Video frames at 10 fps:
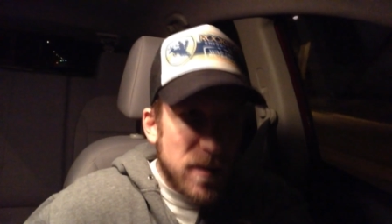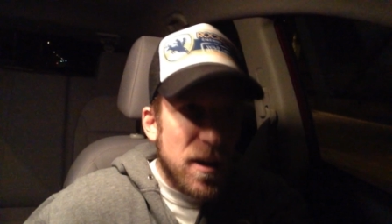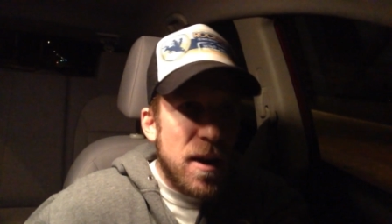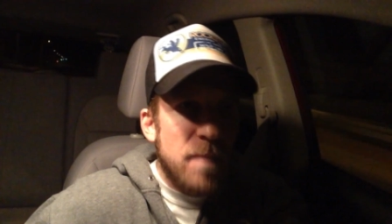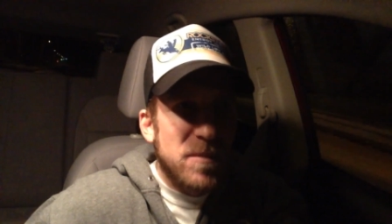
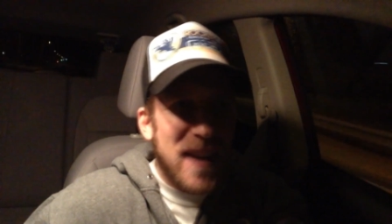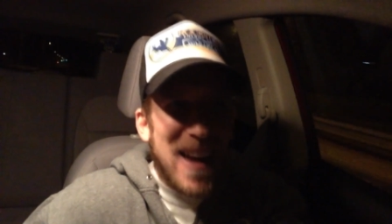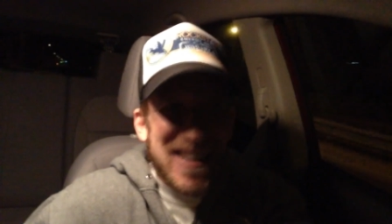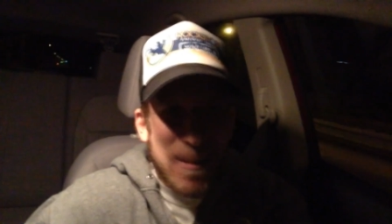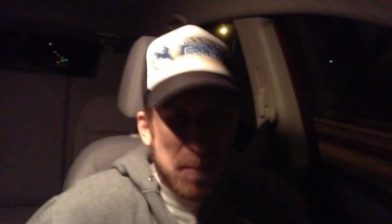some
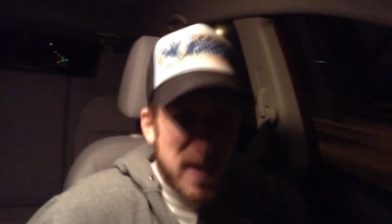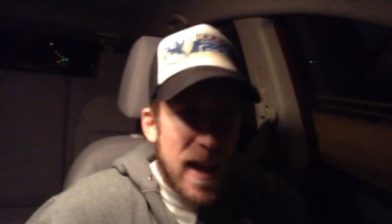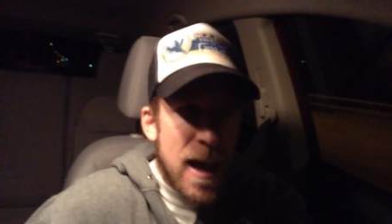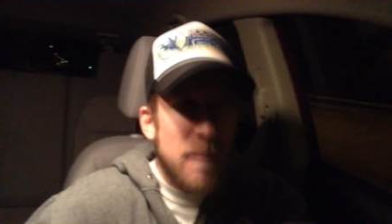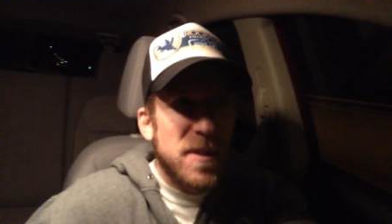kind of some
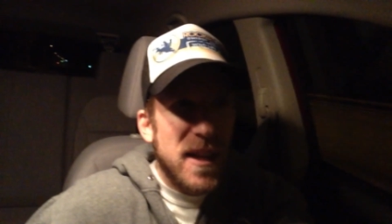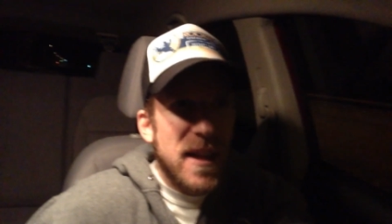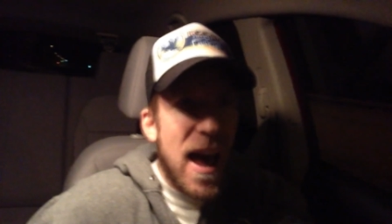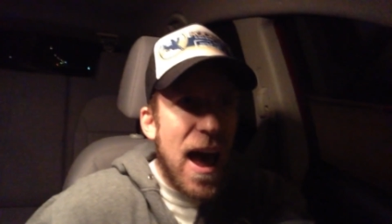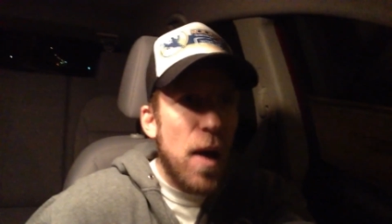scams like
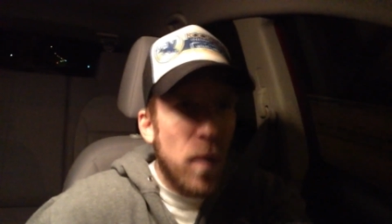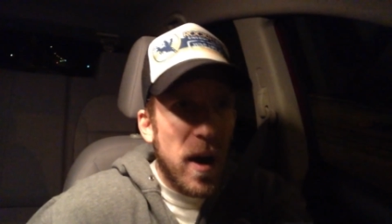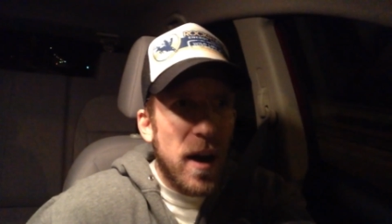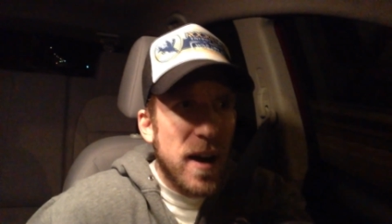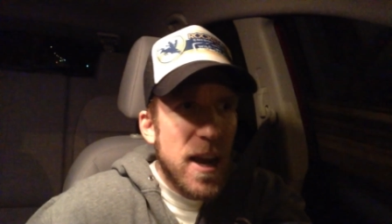that
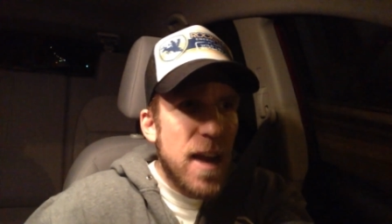where